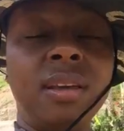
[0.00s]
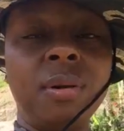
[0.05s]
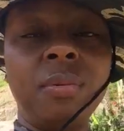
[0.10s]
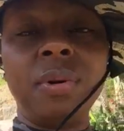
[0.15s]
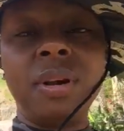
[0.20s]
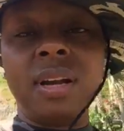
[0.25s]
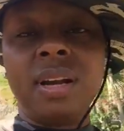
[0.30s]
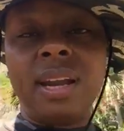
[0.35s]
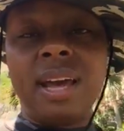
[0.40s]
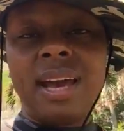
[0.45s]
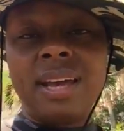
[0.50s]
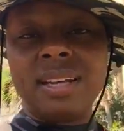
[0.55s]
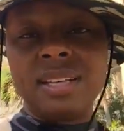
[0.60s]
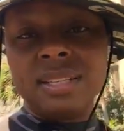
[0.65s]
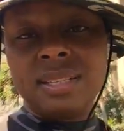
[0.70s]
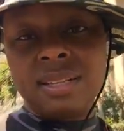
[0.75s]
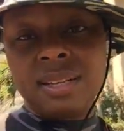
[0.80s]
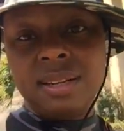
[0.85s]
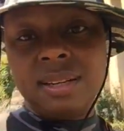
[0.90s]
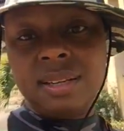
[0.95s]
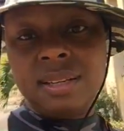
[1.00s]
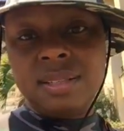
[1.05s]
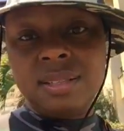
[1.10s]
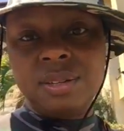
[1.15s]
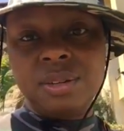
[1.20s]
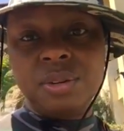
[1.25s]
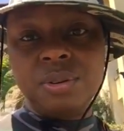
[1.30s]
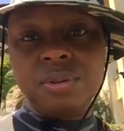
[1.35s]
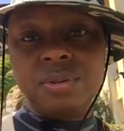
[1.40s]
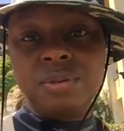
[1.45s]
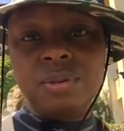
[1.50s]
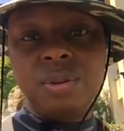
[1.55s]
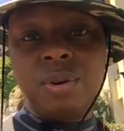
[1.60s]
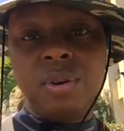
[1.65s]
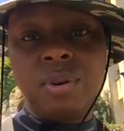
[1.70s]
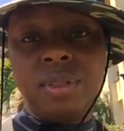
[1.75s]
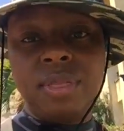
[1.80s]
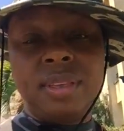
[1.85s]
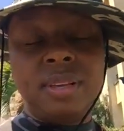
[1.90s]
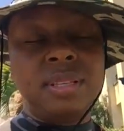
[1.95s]
there were a lot of solicitors
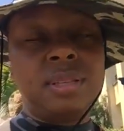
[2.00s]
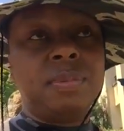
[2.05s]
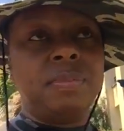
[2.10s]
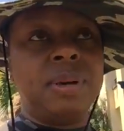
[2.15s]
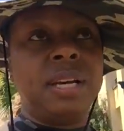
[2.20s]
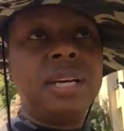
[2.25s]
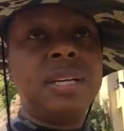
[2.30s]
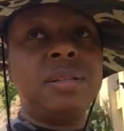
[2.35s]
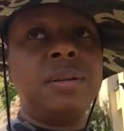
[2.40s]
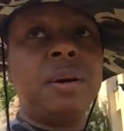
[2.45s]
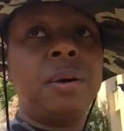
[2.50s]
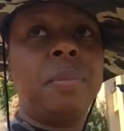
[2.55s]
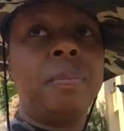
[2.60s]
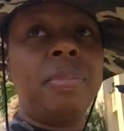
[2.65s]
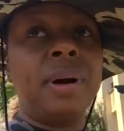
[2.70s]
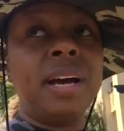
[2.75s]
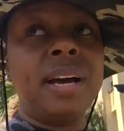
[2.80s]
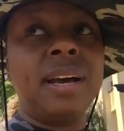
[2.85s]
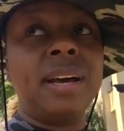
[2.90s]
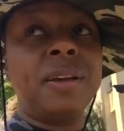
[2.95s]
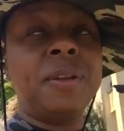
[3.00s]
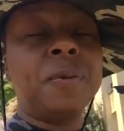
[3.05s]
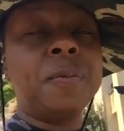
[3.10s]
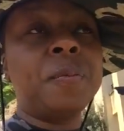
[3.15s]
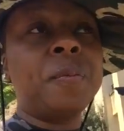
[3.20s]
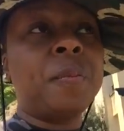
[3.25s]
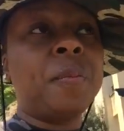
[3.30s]
on this beach, but